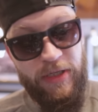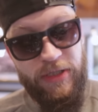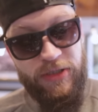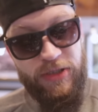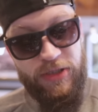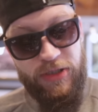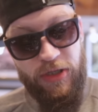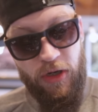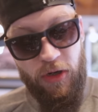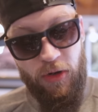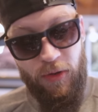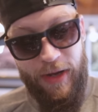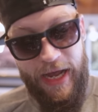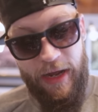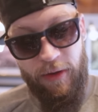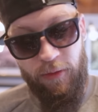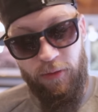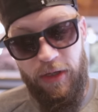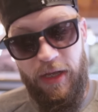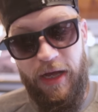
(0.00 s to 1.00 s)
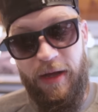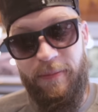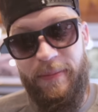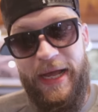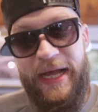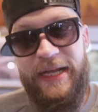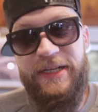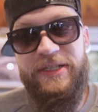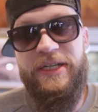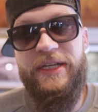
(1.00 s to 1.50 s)
So Outlaw
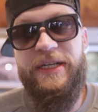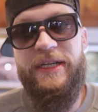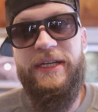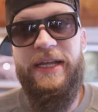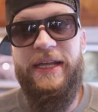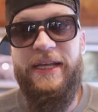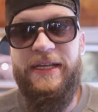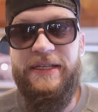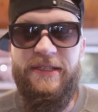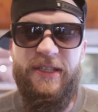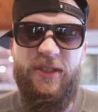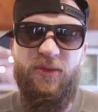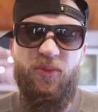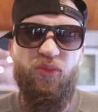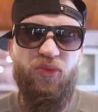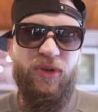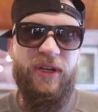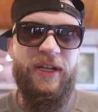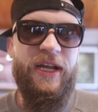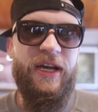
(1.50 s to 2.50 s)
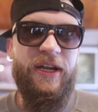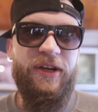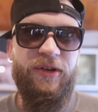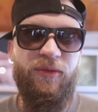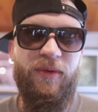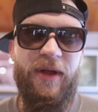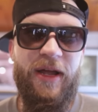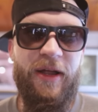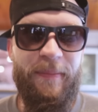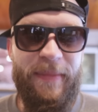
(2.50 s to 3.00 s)
Magic is this really
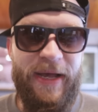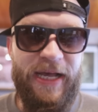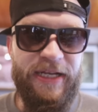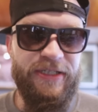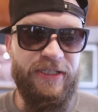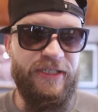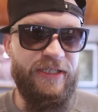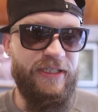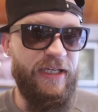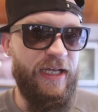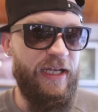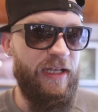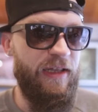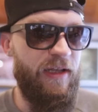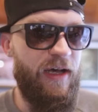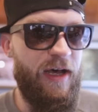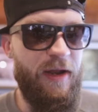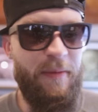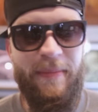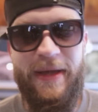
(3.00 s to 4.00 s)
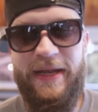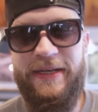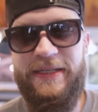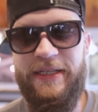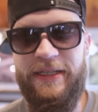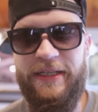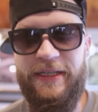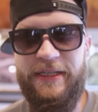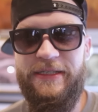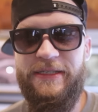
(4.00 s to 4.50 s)
underground magic site. A lot of
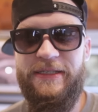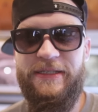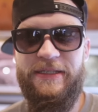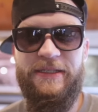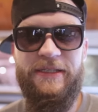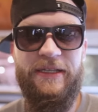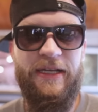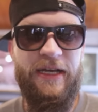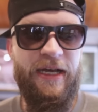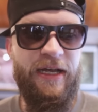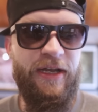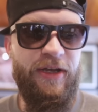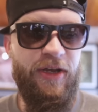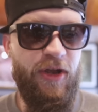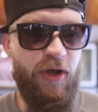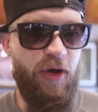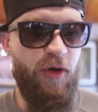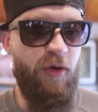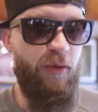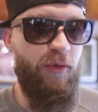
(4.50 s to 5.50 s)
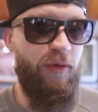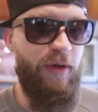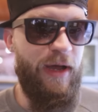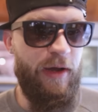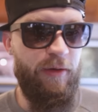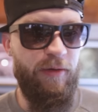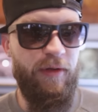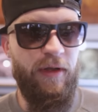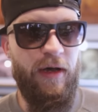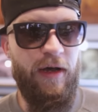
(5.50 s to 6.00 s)
mentalists know
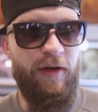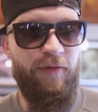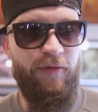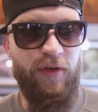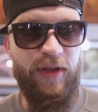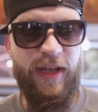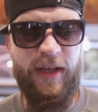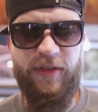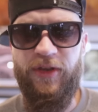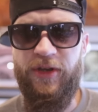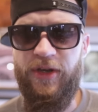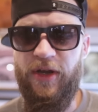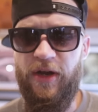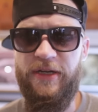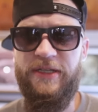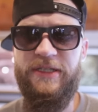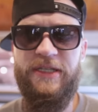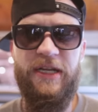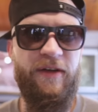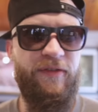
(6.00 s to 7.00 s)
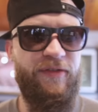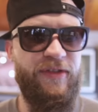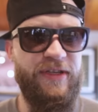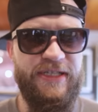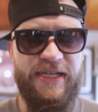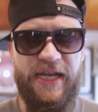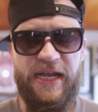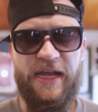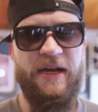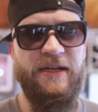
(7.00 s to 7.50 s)
Outlaw for like the dark stuff, the
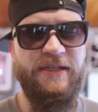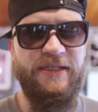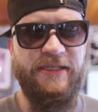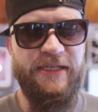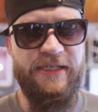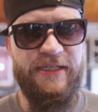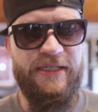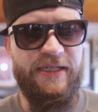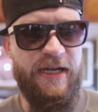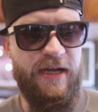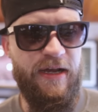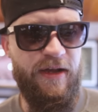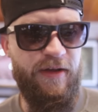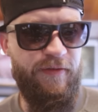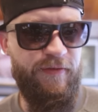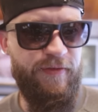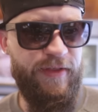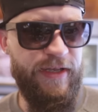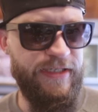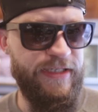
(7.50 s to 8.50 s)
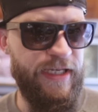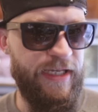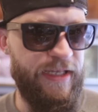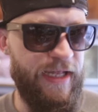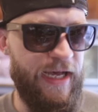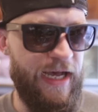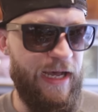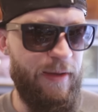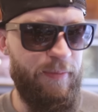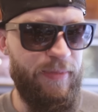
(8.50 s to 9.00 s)
seance-y stuff, things like
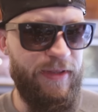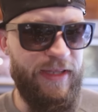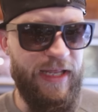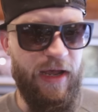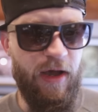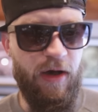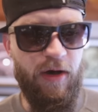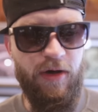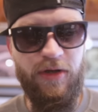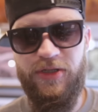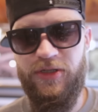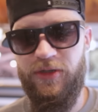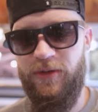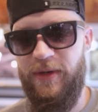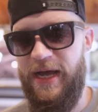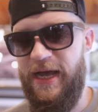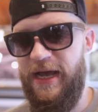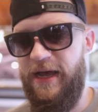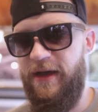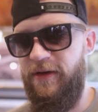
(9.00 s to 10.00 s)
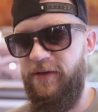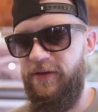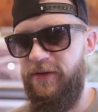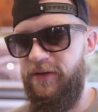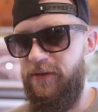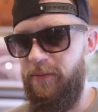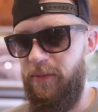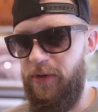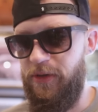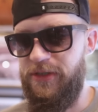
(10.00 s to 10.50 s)
that. But they also
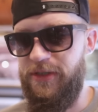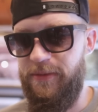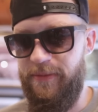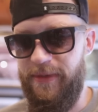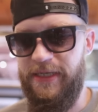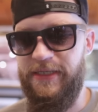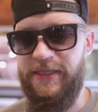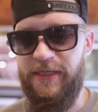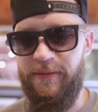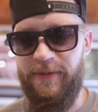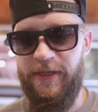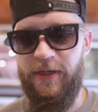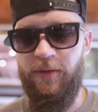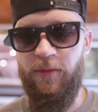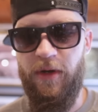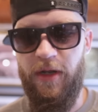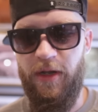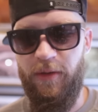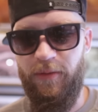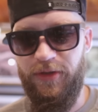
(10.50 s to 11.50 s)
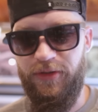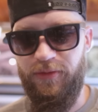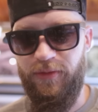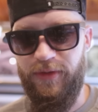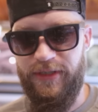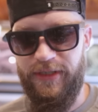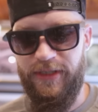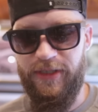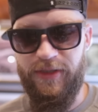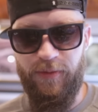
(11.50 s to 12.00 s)
had the most amazing peak wallet, which
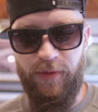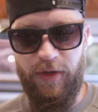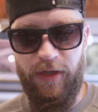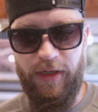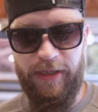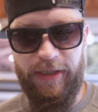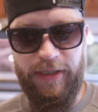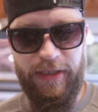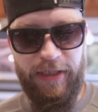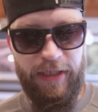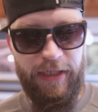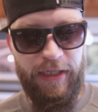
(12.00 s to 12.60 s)
was this wallet.